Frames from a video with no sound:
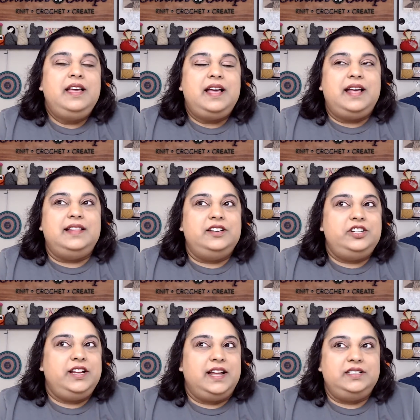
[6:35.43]
And then
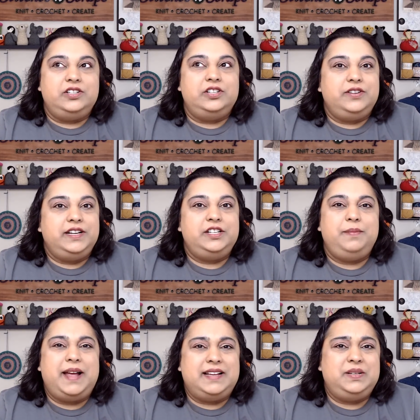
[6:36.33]
she had surgery and she
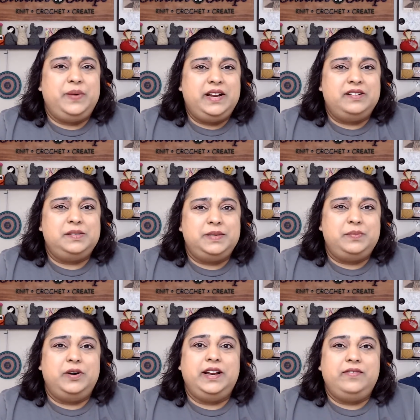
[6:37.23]
passed away Christmas
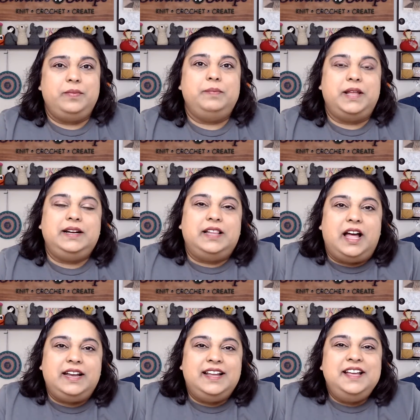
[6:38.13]
morning from a blood clot.